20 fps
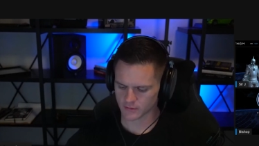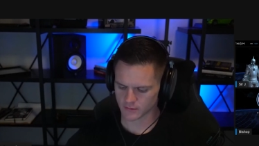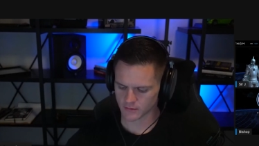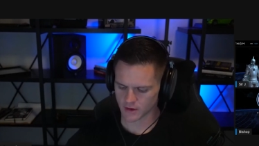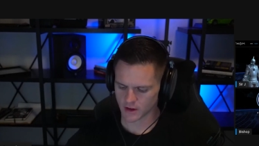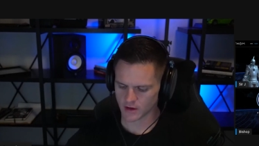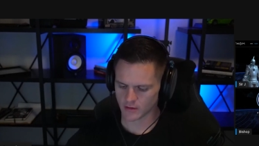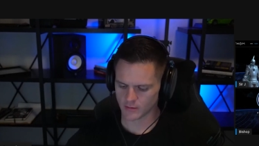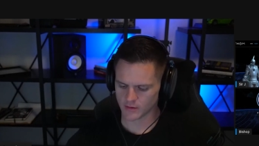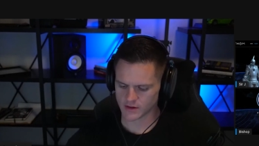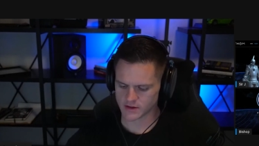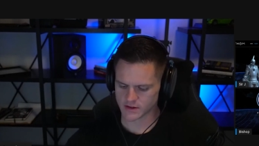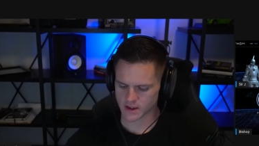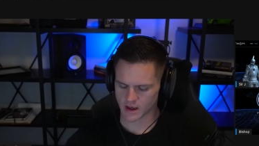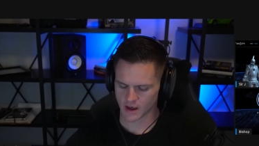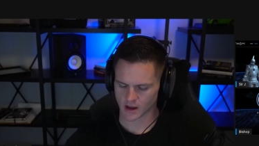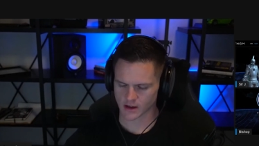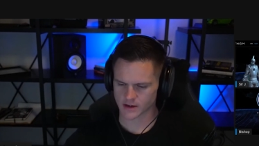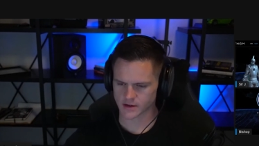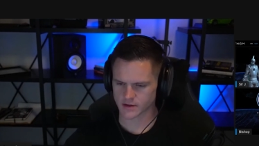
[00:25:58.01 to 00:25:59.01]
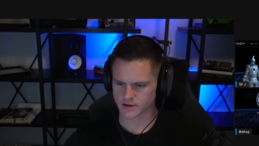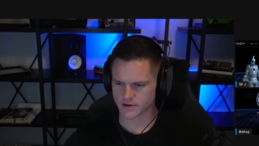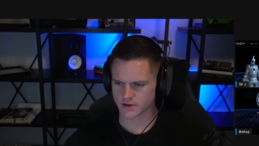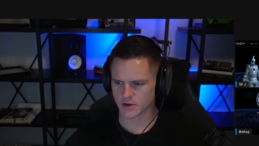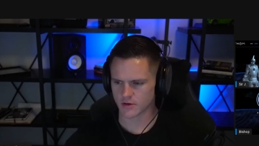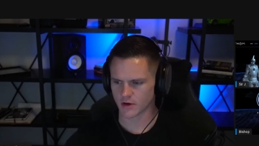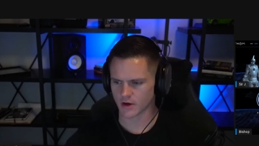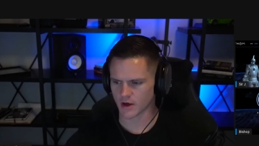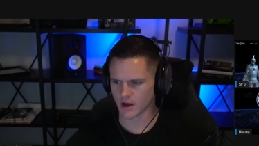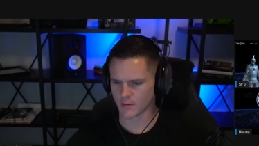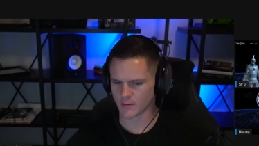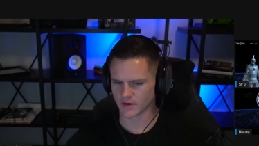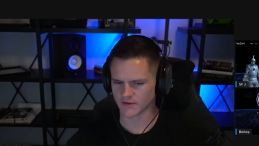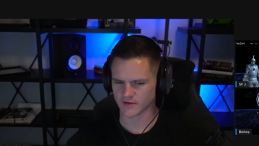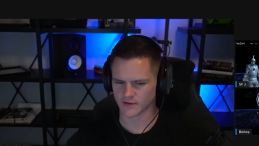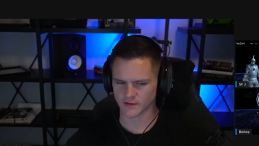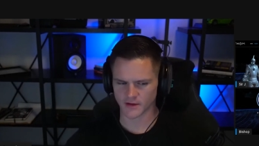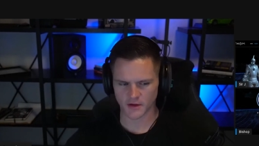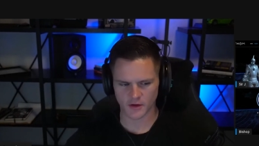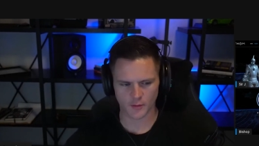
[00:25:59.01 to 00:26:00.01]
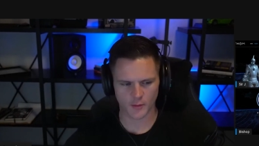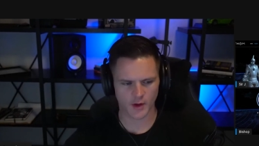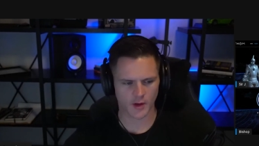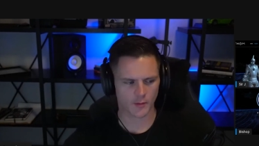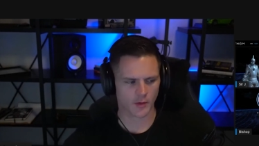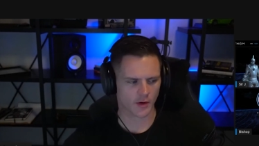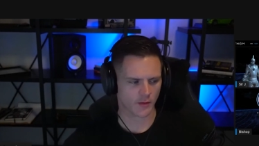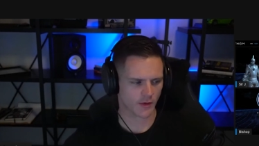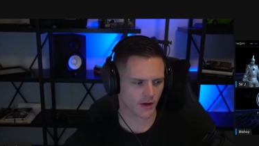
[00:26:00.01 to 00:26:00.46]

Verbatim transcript: I know we talked tokenomics a little bit, but we